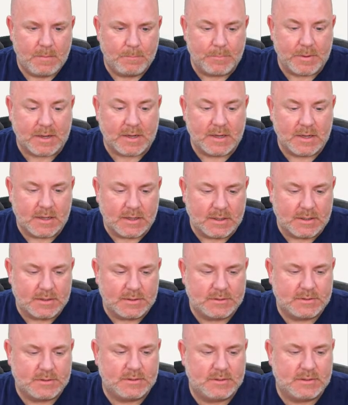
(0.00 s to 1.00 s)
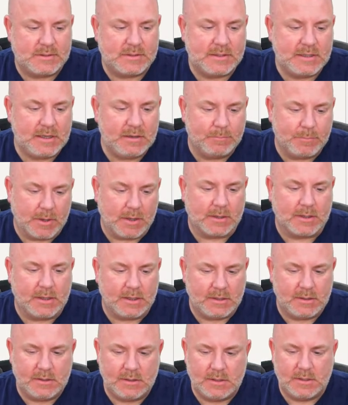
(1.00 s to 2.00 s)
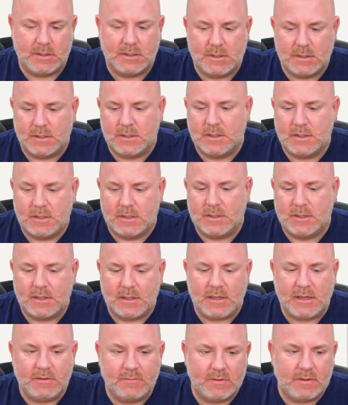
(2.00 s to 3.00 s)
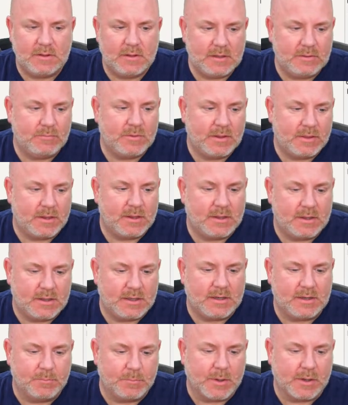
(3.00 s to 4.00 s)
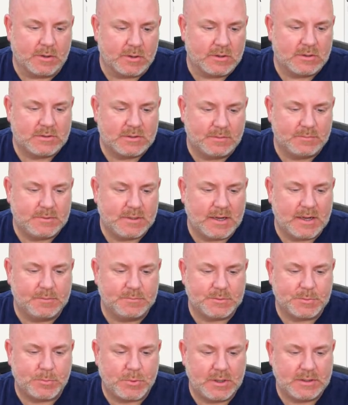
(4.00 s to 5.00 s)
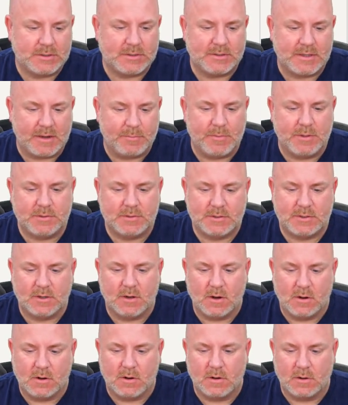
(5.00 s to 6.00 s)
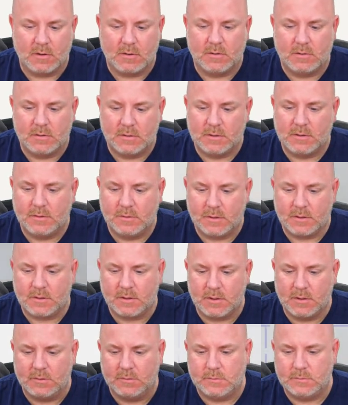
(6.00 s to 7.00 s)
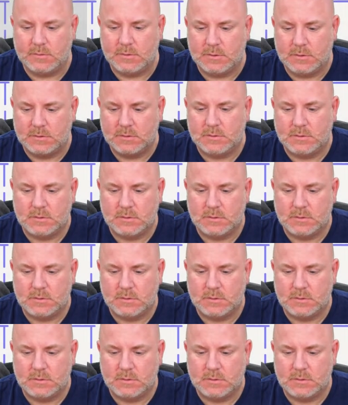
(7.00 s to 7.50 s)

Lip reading: because debugging, even with a debugger, sometimes print statements are the goat.